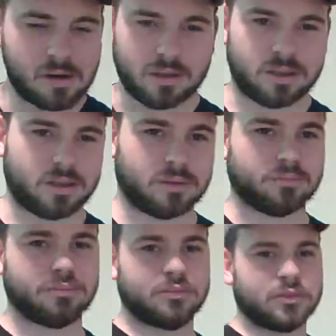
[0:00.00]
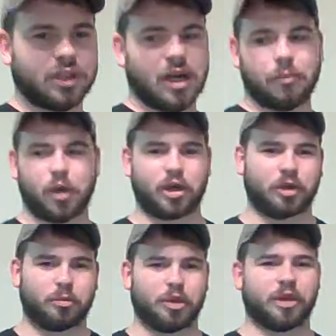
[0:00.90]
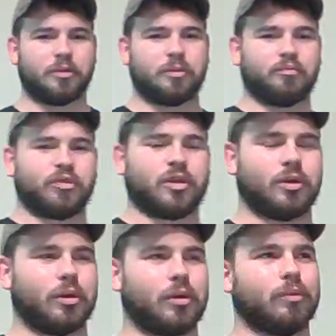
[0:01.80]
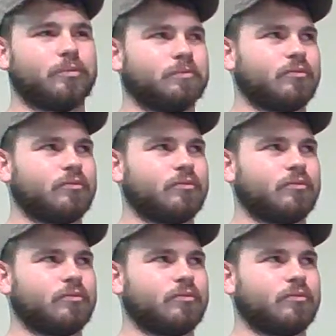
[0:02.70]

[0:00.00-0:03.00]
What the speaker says: I'm not going to be, you know,